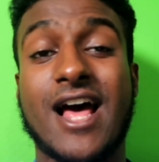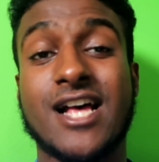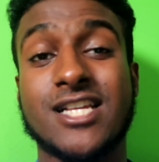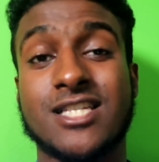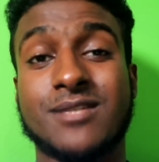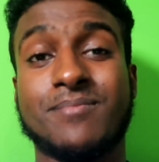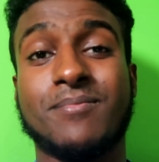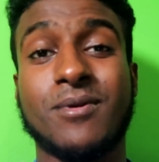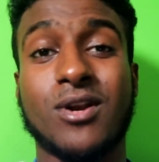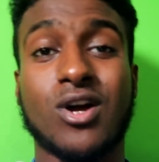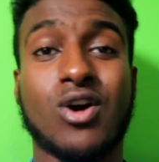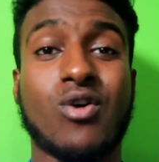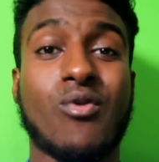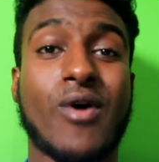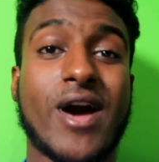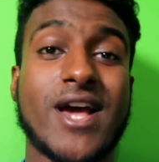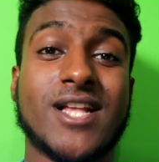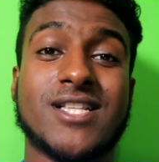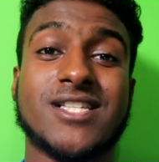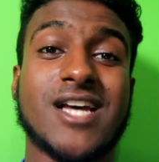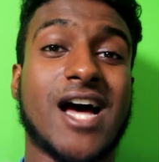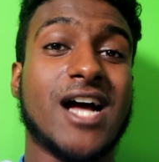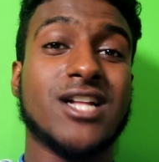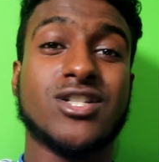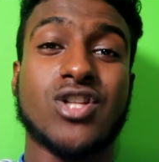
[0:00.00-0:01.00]

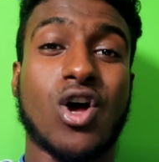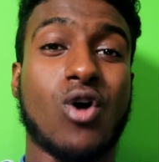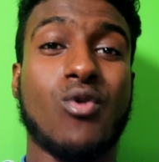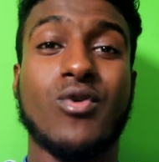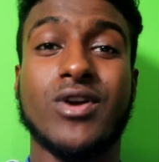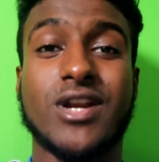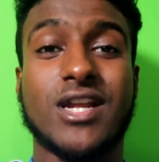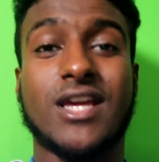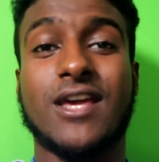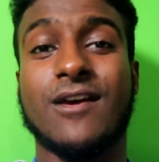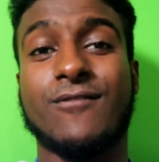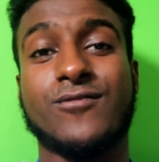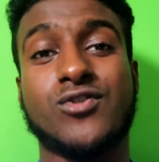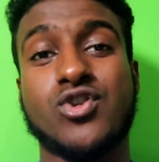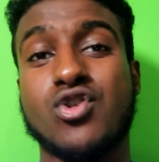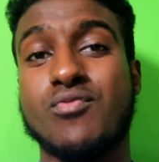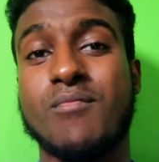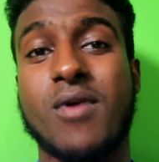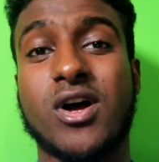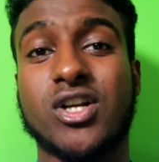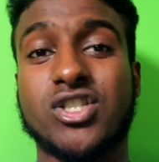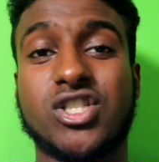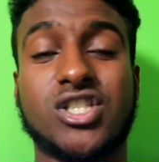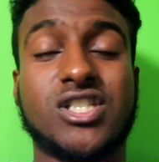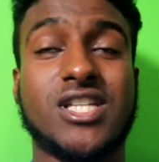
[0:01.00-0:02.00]
Azpilicueta, I don't want to give too
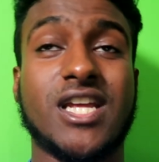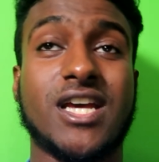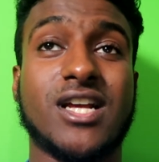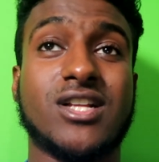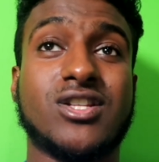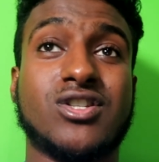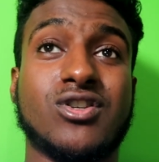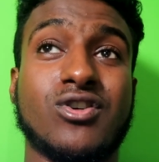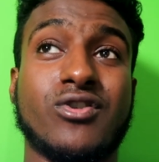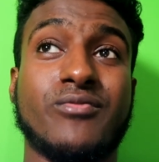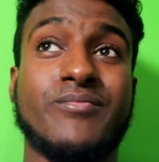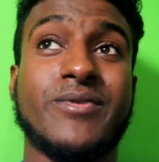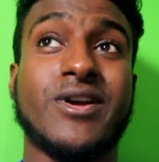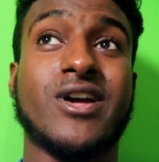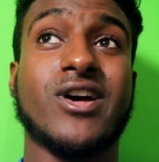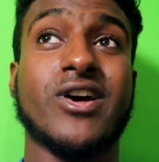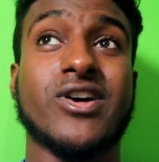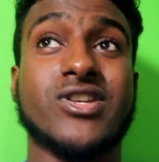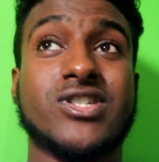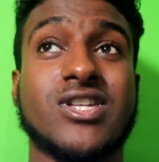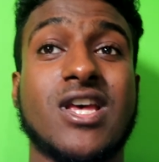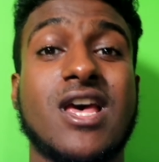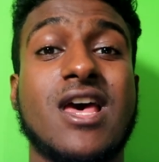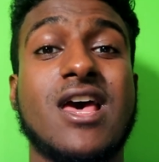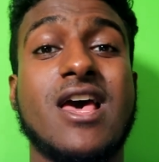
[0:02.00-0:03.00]
much stick to,
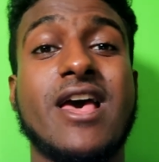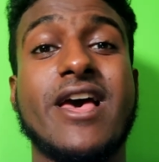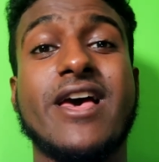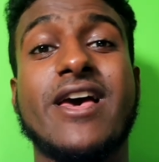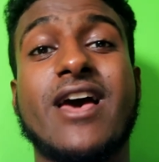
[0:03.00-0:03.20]
because